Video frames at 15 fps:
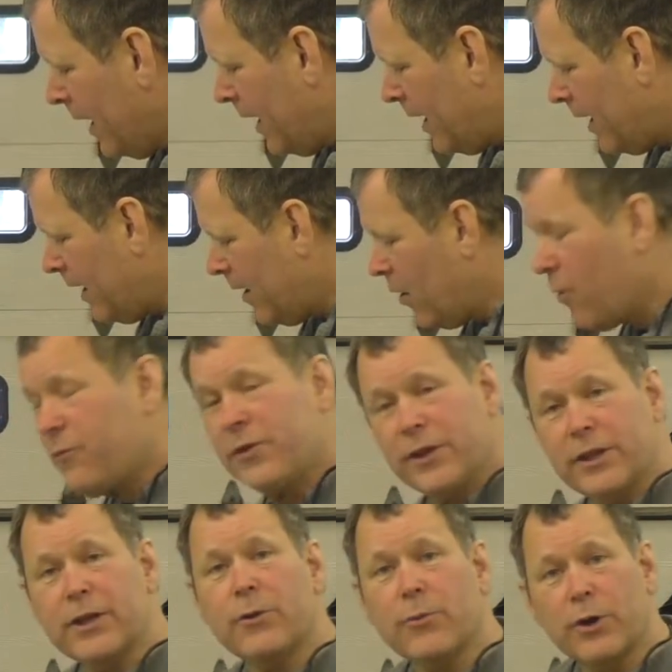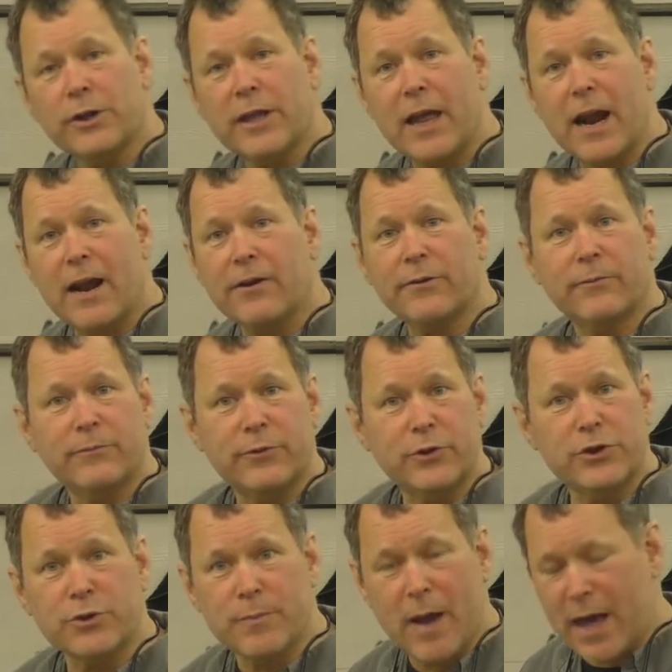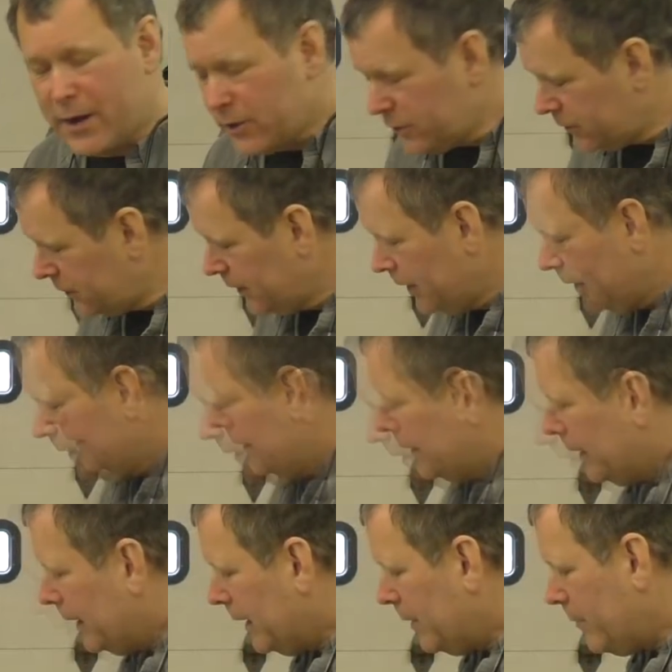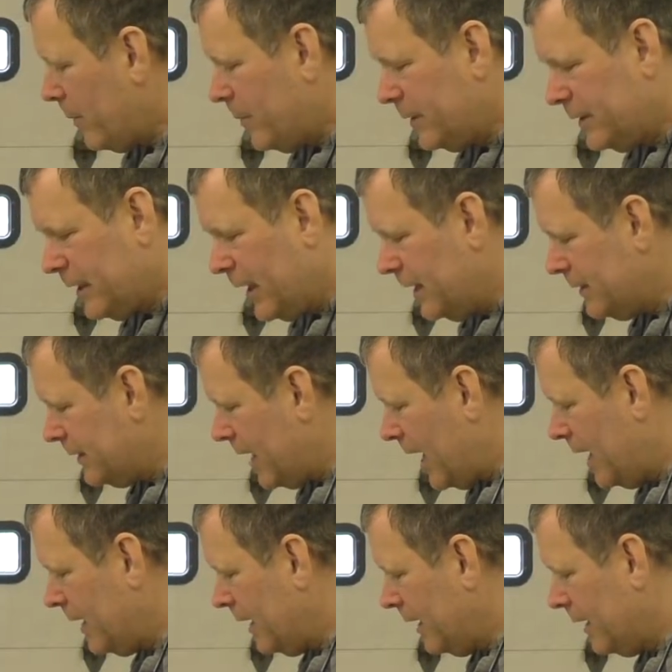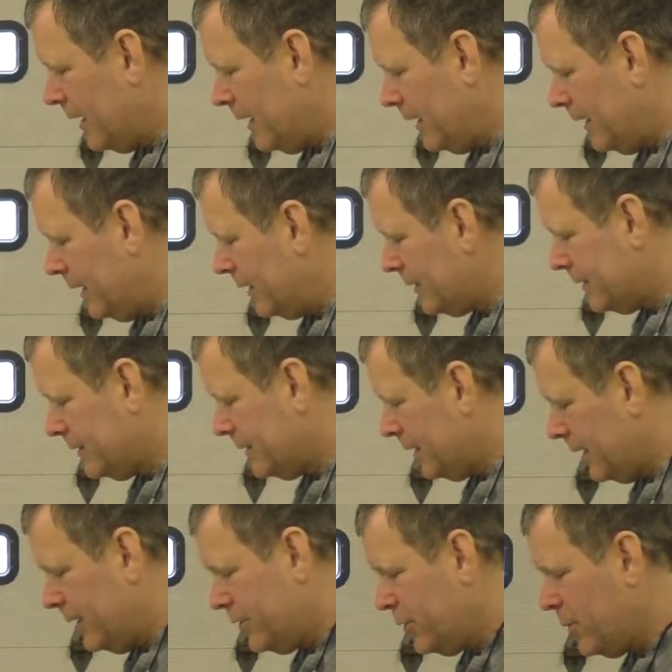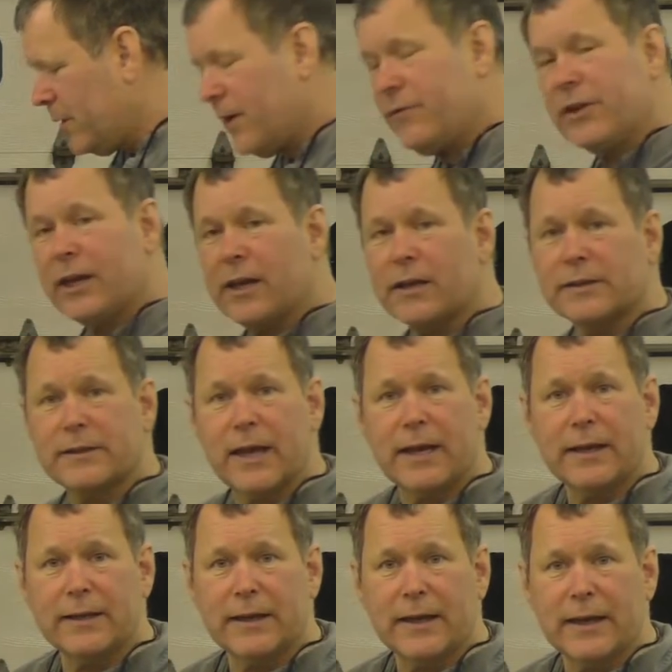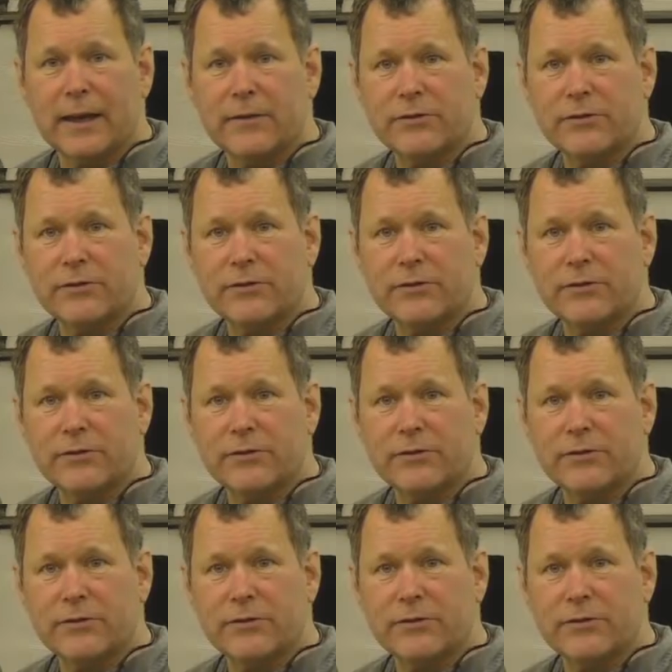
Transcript: Uh, hopefully they'll work that out in future models. Uh, but besides that, uh, it's uh, doing everything else I can think